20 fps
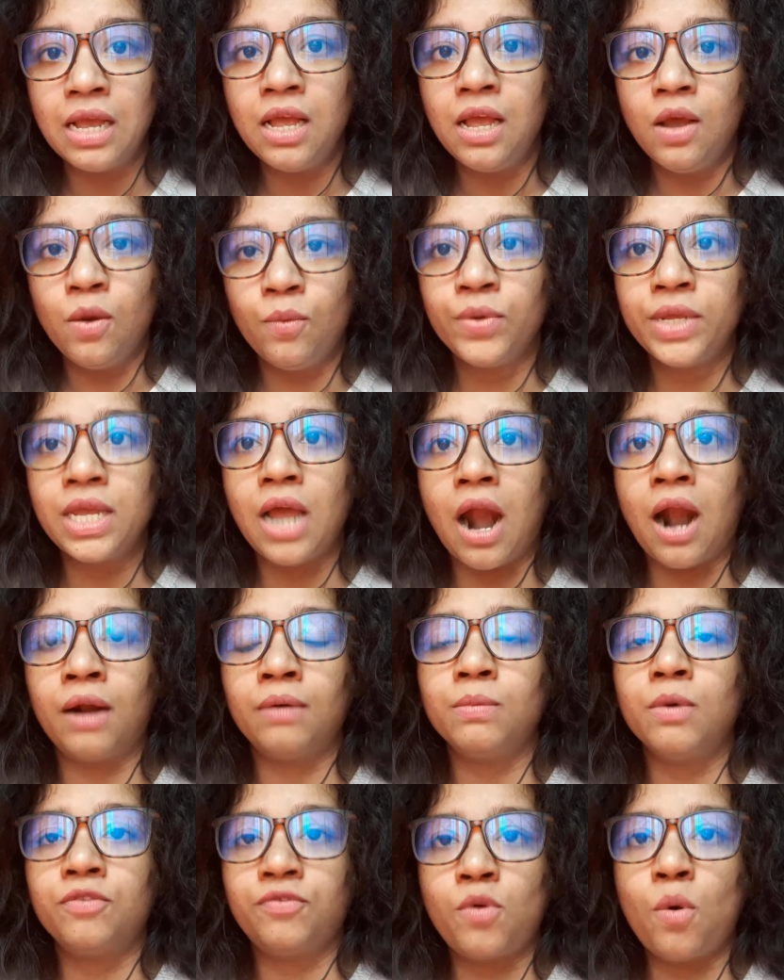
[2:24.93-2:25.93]
we
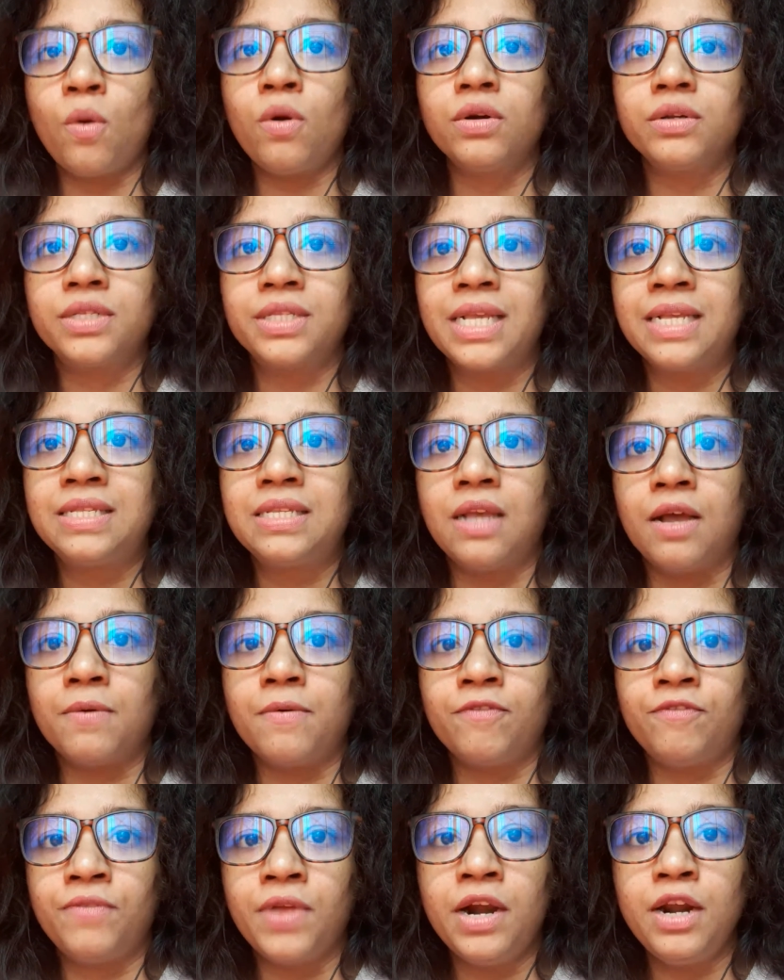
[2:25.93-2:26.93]
are, of course, it's a
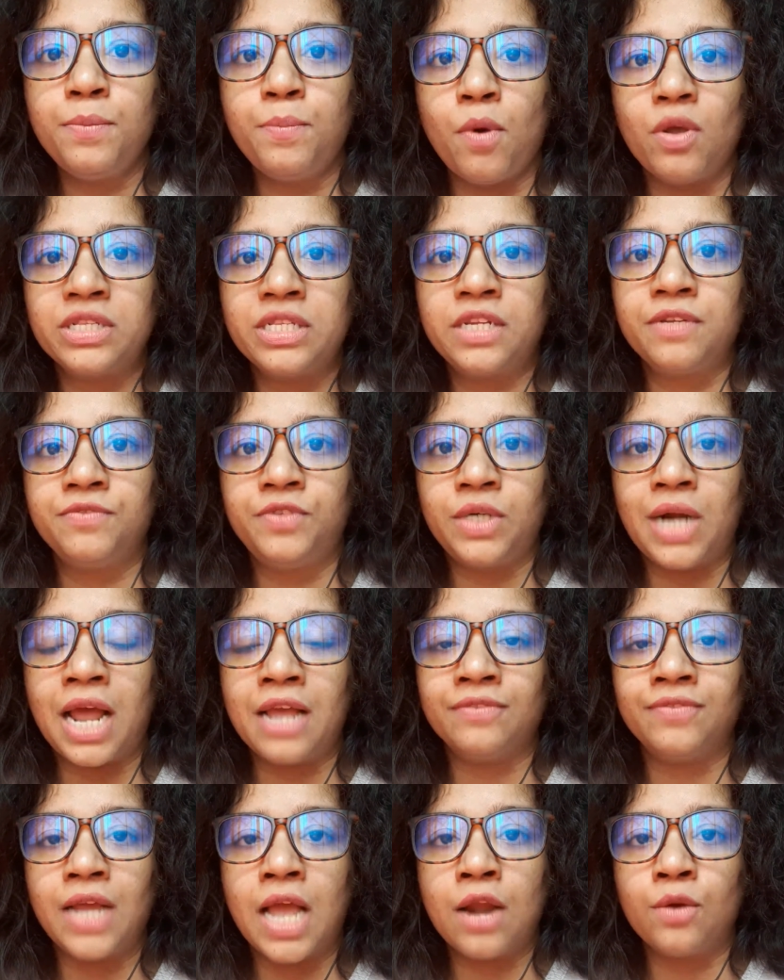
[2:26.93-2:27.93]
very positive
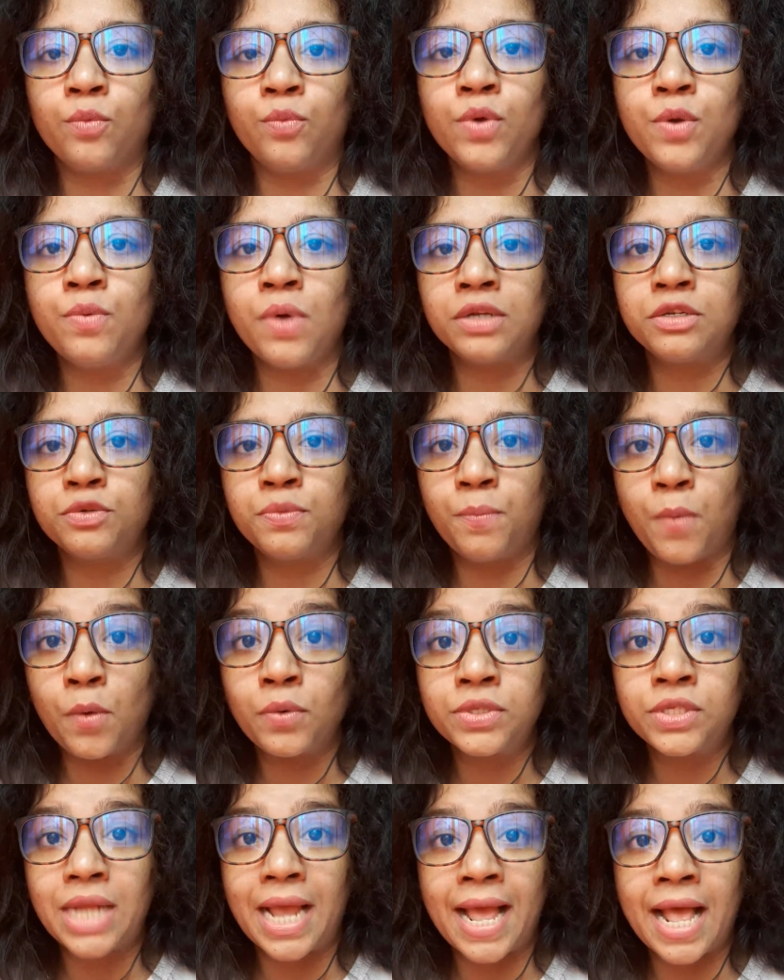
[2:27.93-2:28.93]
drive, and we want to
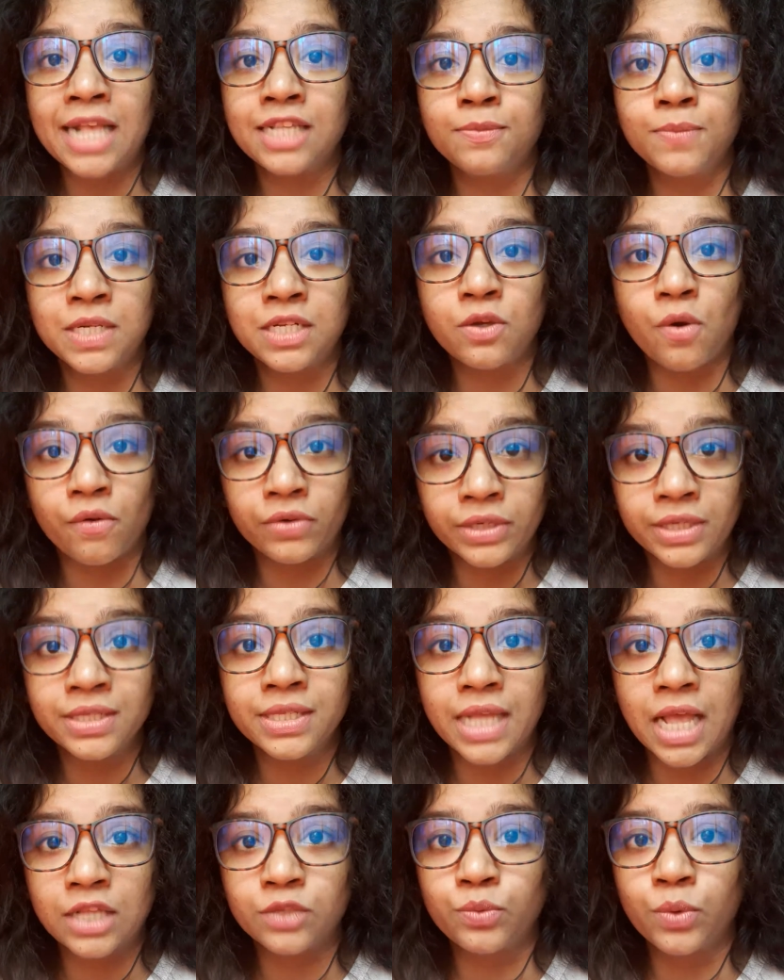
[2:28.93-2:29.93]
post as many contents
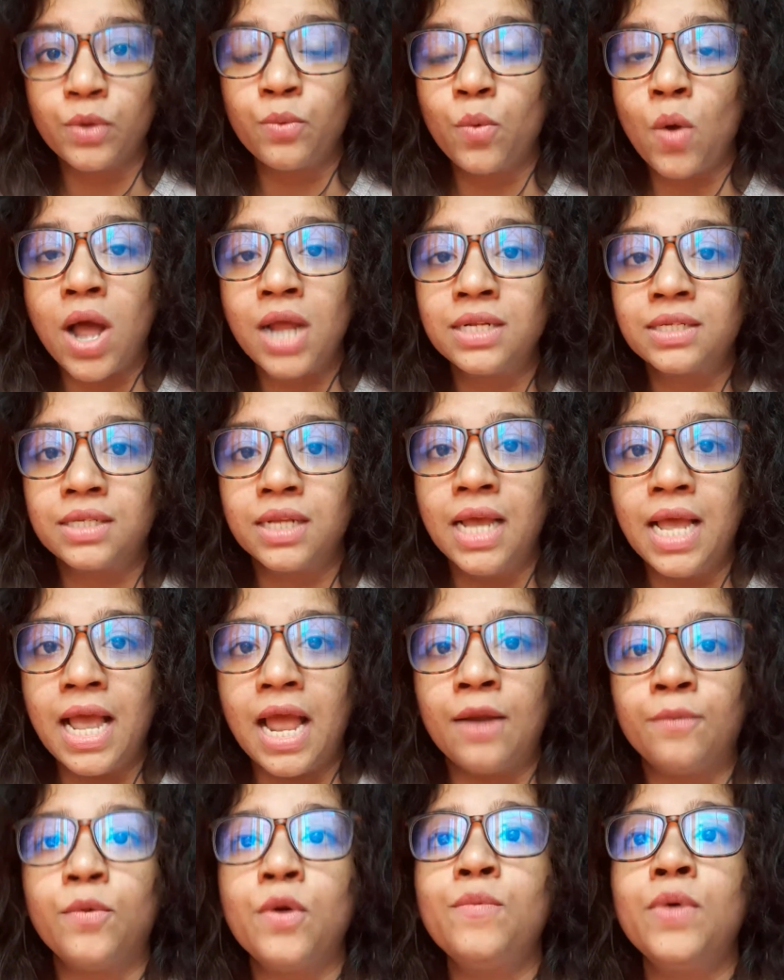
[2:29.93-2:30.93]
as we want,
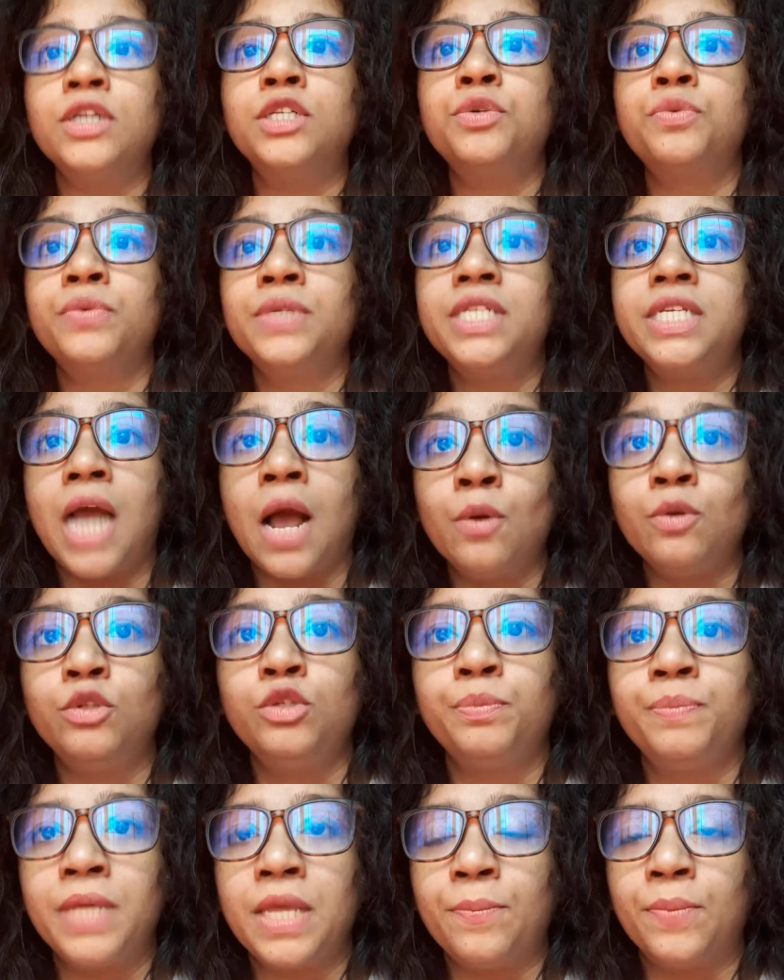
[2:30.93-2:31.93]
and we want to reach out
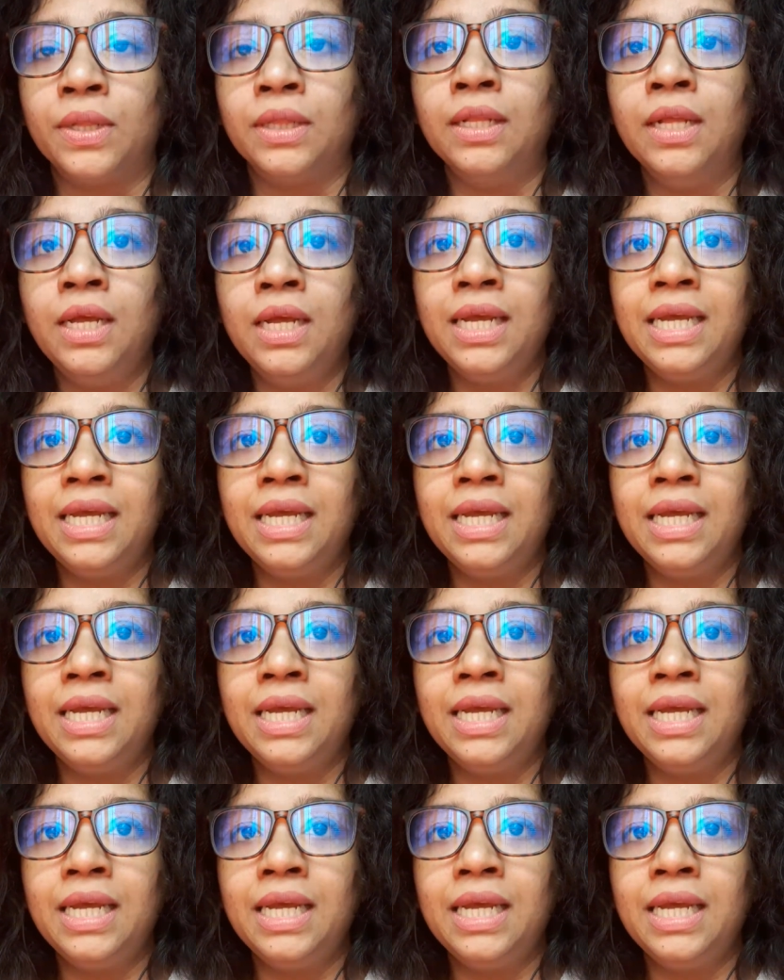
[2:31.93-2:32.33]
to people.